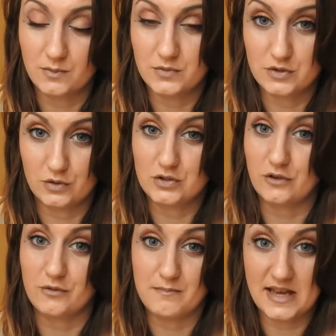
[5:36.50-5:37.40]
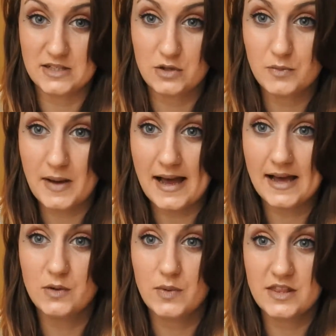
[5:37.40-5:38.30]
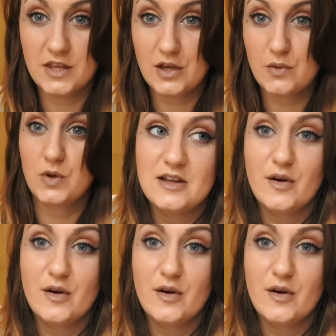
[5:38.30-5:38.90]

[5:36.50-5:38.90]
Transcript: some sort of medical bag with you.